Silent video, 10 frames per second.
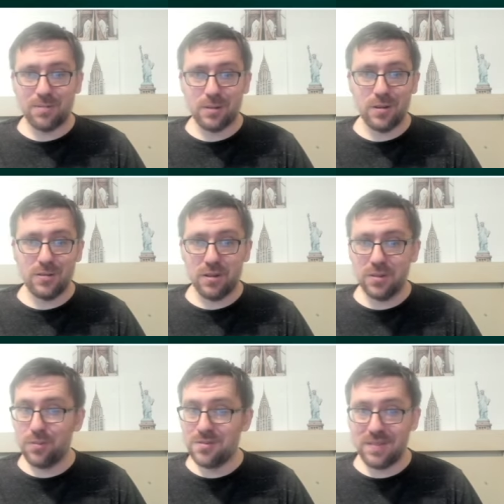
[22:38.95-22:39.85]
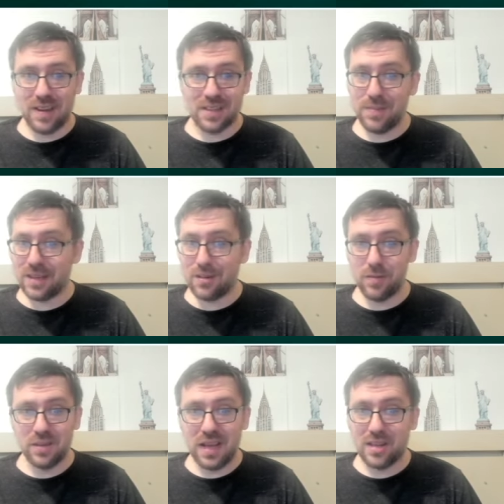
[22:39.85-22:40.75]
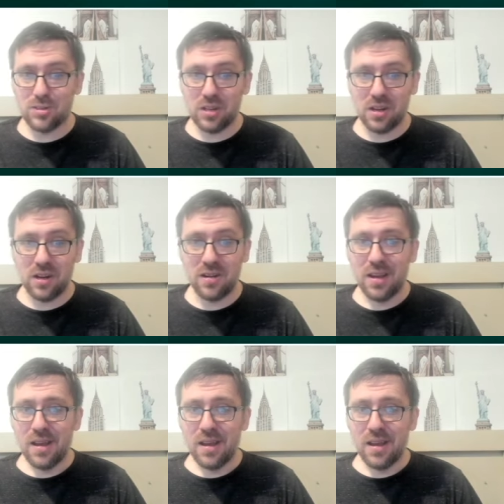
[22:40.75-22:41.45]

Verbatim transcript: We know all the moves they've had to make over the last year,